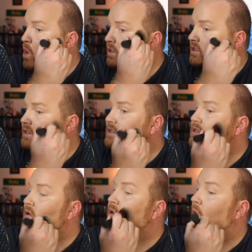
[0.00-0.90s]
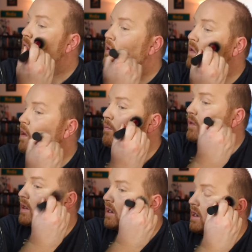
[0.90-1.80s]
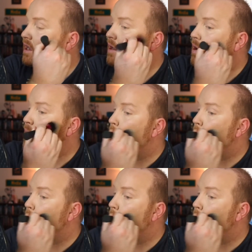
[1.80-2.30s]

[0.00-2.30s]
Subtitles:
Translucent, just help blend it in.